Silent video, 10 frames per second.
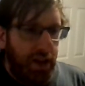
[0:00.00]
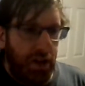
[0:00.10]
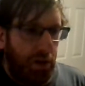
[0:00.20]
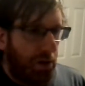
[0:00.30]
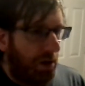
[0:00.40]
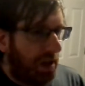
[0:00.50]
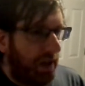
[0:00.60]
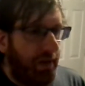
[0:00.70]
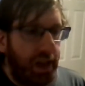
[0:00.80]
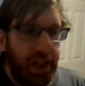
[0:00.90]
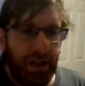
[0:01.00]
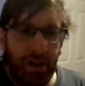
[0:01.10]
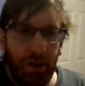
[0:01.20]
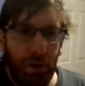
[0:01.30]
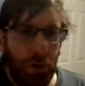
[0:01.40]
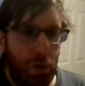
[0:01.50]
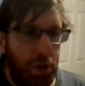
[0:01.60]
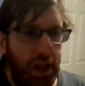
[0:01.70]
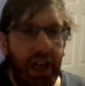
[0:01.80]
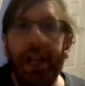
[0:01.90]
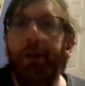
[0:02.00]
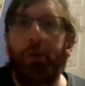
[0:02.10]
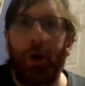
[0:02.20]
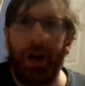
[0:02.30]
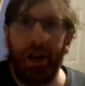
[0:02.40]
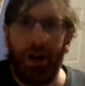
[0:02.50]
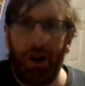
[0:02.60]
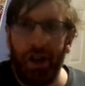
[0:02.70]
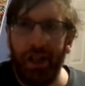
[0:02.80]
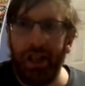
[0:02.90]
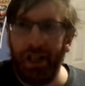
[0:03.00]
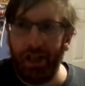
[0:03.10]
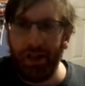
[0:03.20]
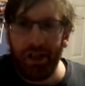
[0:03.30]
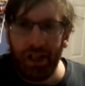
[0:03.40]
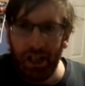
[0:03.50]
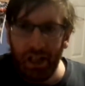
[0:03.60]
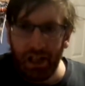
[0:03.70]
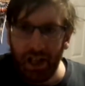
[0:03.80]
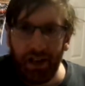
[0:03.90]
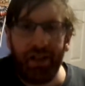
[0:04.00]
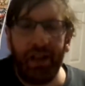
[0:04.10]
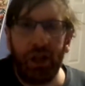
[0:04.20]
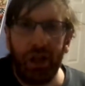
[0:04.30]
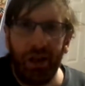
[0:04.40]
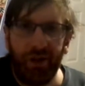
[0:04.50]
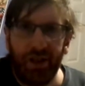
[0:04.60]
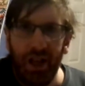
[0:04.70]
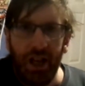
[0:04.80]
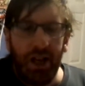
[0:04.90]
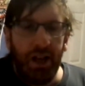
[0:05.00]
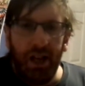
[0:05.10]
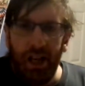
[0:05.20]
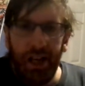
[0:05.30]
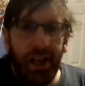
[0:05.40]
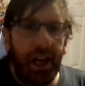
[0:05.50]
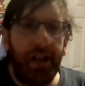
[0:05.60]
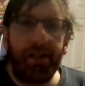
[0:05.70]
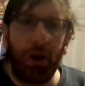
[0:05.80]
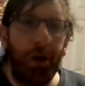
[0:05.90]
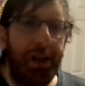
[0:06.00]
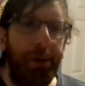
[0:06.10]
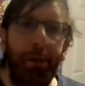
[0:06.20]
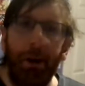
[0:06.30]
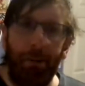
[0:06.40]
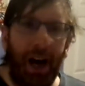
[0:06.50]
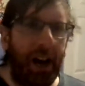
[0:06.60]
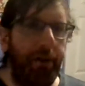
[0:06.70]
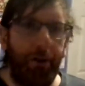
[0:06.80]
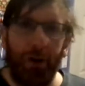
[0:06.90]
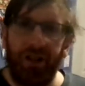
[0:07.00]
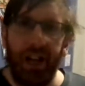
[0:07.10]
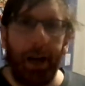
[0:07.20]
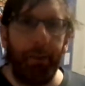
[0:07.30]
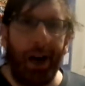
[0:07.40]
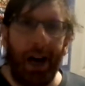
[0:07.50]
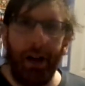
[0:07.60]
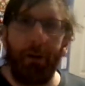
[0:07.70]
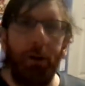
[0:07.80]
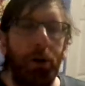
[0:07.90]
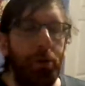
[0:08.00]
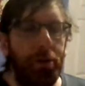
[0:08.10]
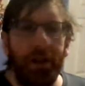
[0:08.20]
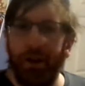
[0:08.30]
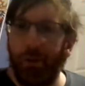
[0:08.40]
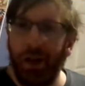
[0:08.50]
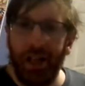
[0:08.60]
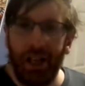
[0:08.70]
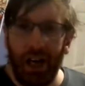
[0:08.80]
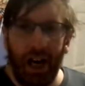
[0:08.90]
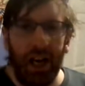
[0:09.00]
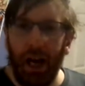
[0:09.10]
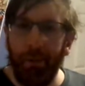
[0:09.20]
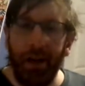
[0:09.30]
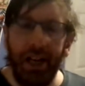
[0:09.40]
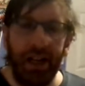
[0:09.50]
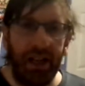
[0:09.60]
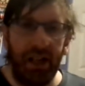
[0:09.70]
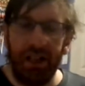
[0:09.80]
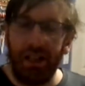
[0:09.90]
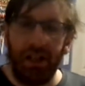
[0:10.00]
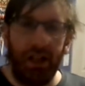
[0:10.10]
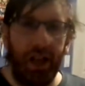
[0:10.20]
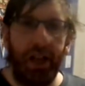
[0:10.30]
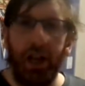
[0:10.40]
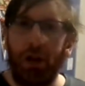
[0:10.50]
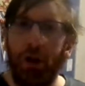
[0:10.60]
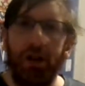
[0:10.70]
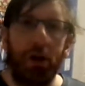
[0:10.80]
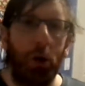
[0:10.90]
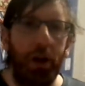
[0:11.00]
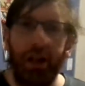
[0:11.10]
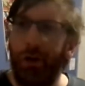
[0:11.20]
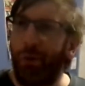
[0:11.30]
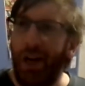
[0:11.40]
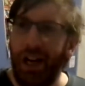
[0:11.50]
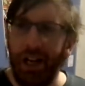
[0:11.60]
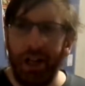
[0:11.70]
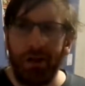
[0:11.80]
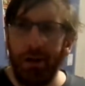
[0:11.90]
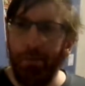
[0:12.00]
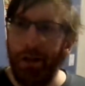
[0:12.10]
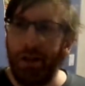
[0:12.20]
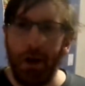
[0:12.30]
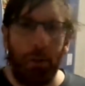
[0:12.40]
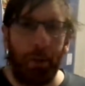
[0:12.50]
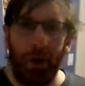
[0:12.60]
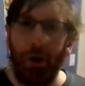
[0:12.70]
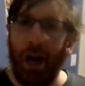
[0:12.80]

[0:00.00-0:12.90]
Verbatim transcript: or giving it to anyone on the the Kansas City Chiefs. It, it's going to be a back and forth game. I don't know who's going to win. I I mean it, it could go either way. It could be Joe Burrow